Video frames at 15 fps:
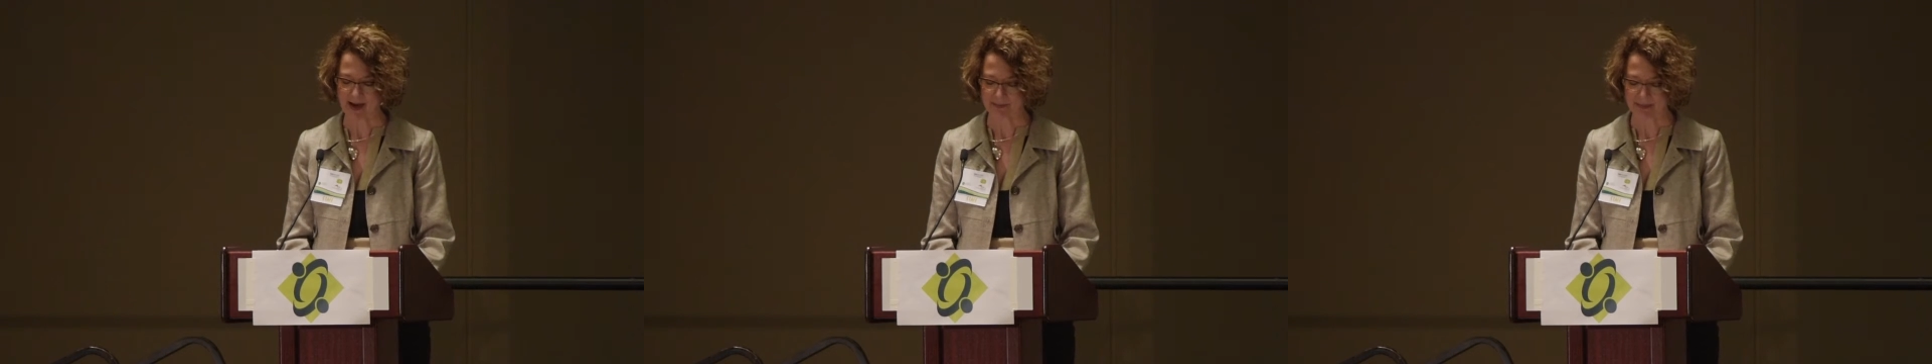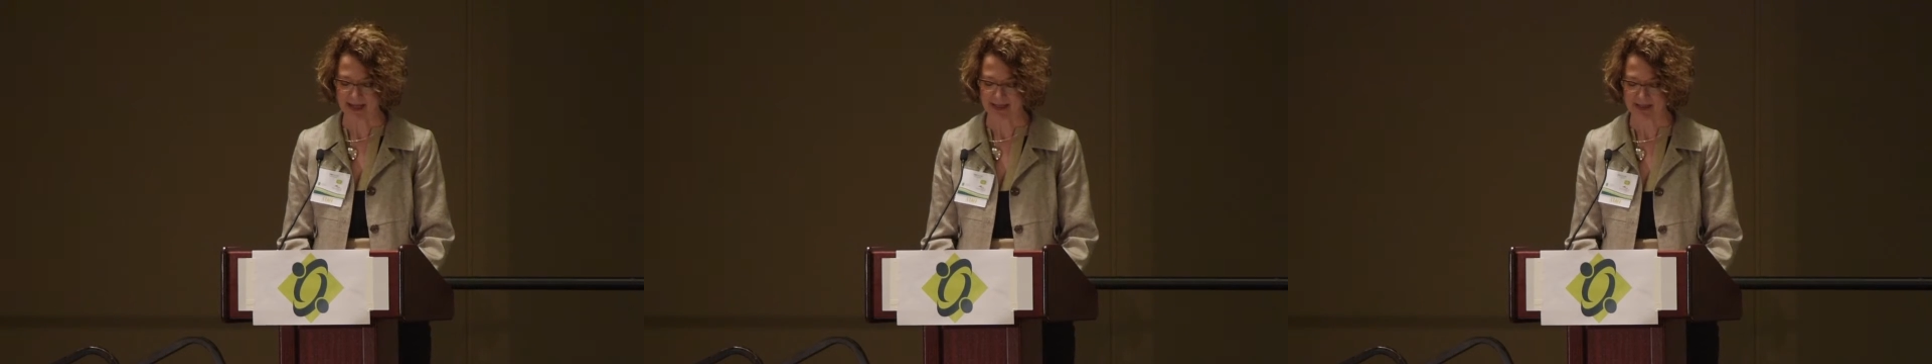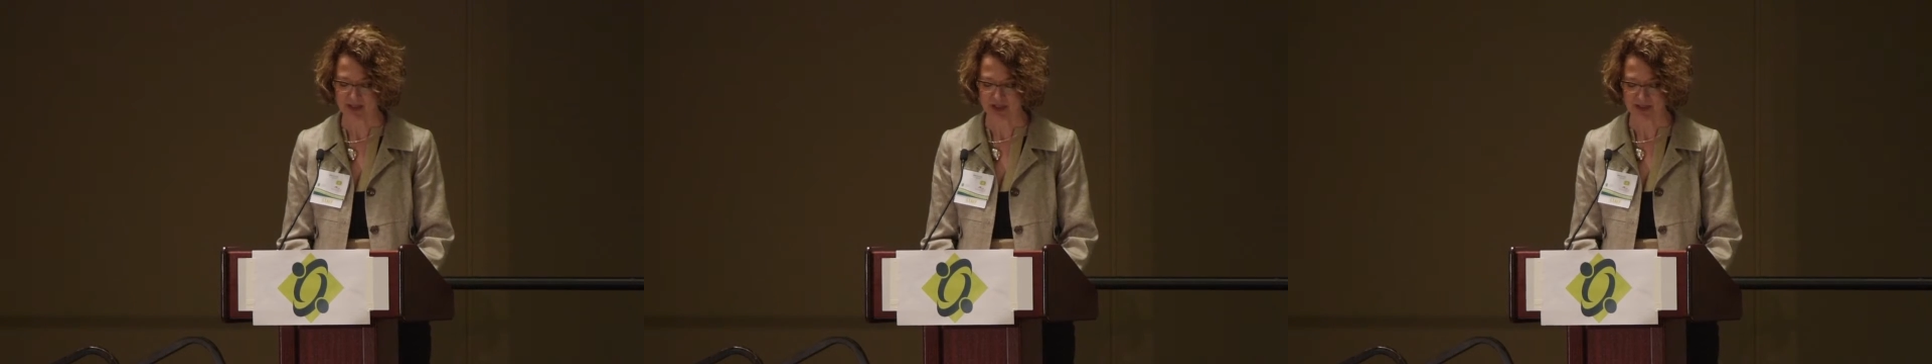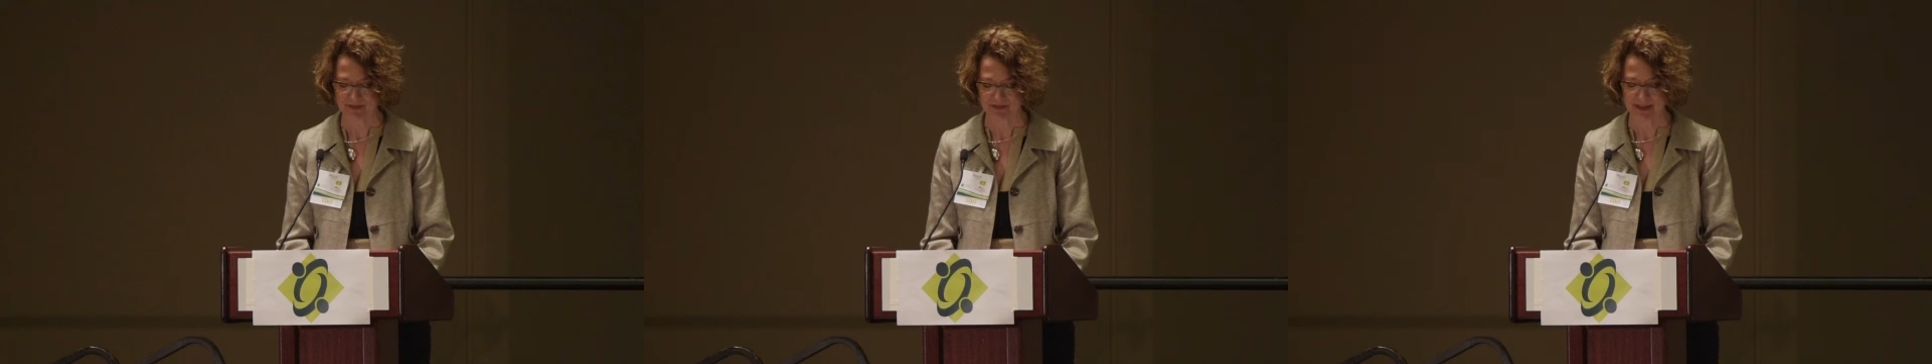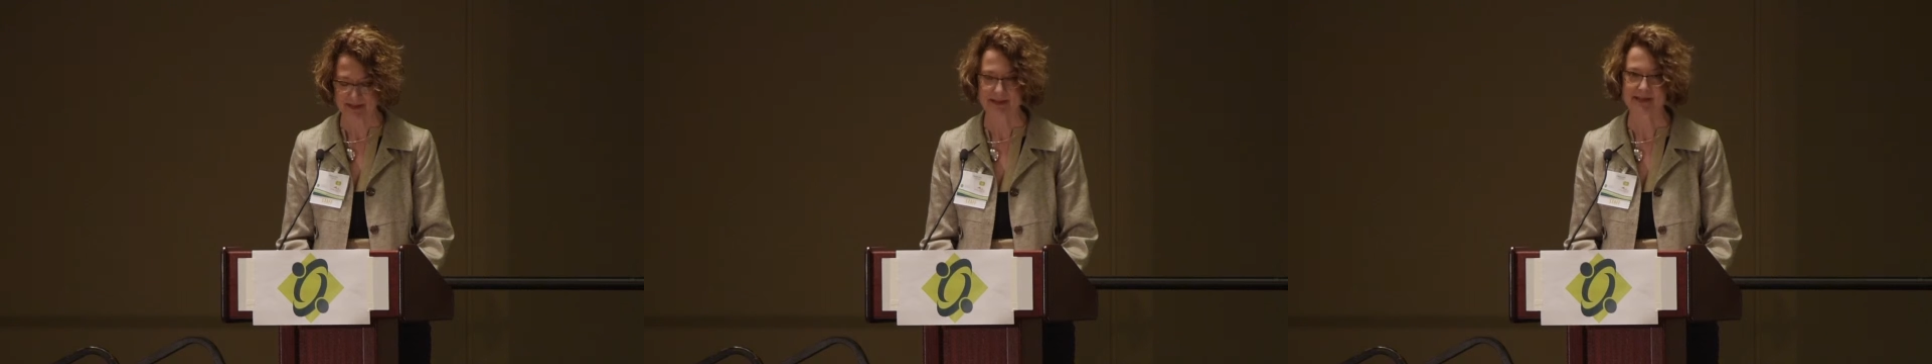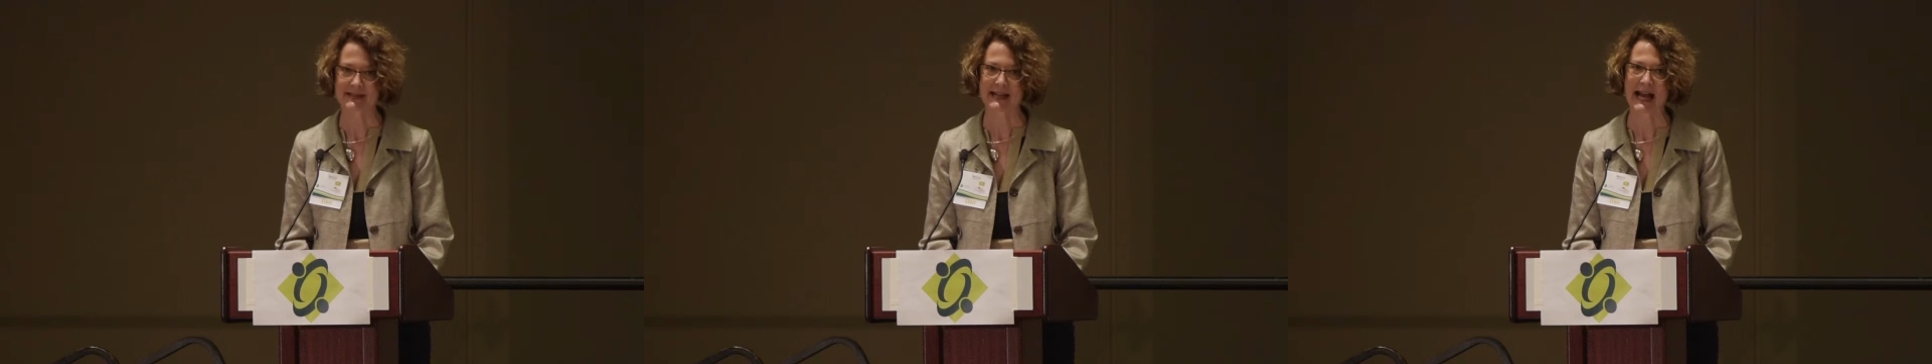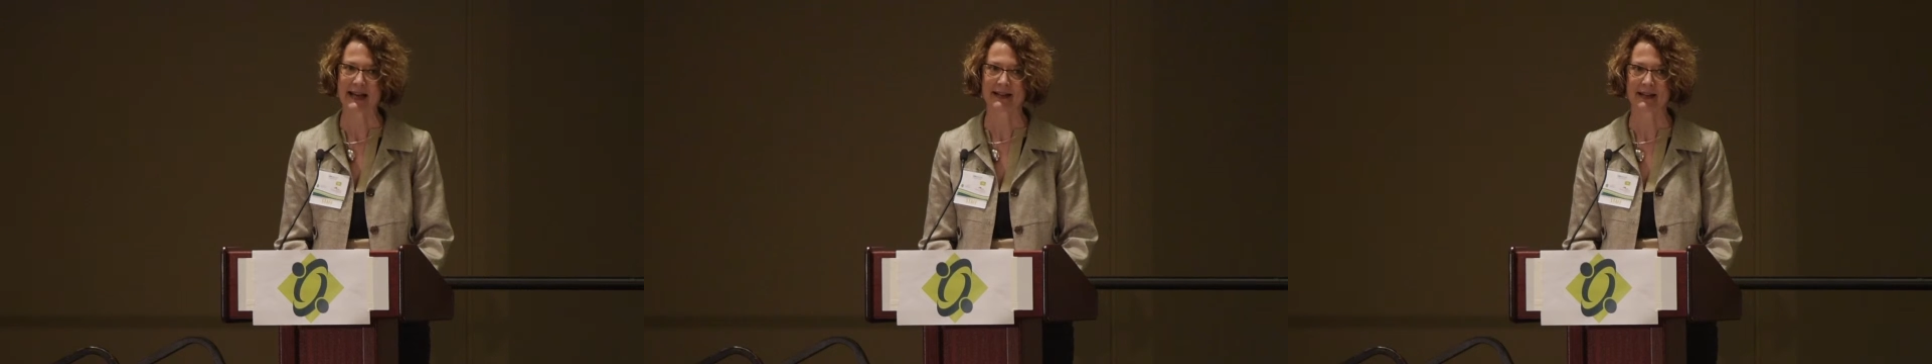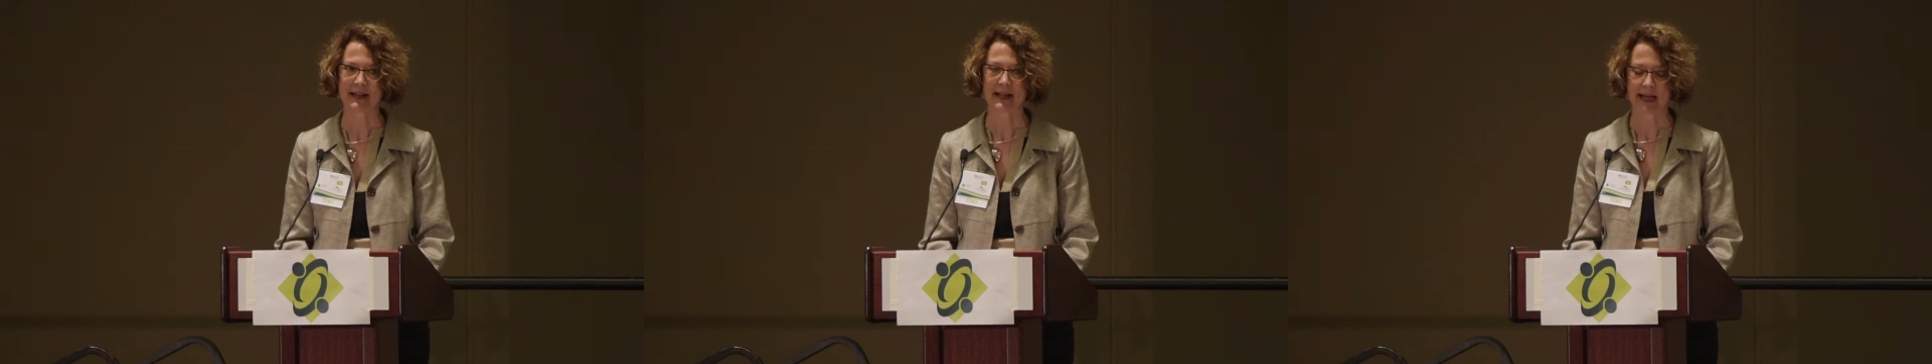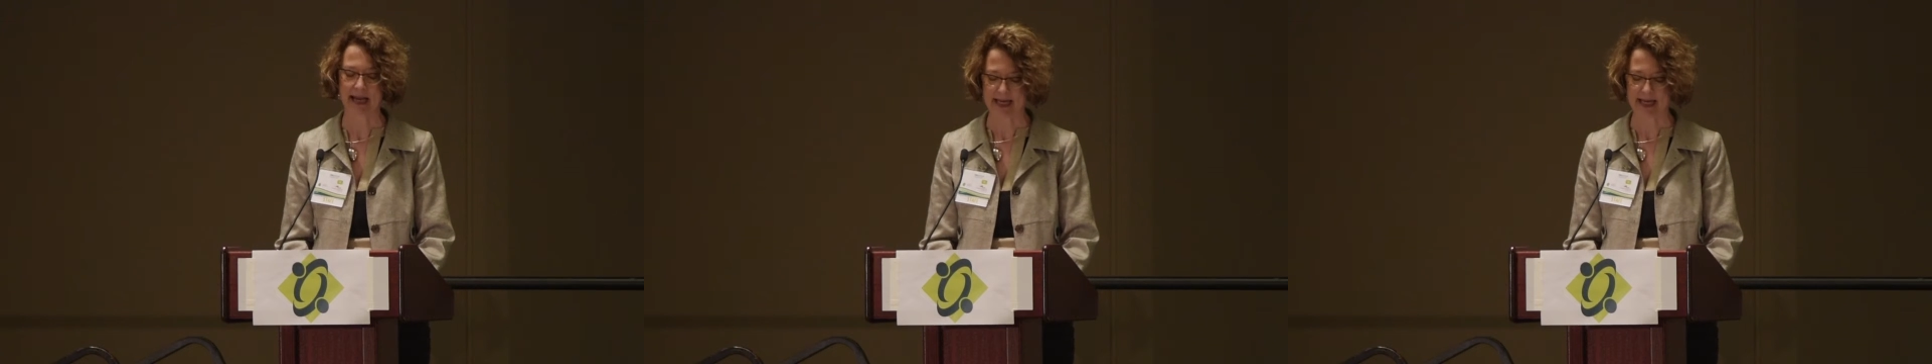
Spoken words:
AMED shifted sadly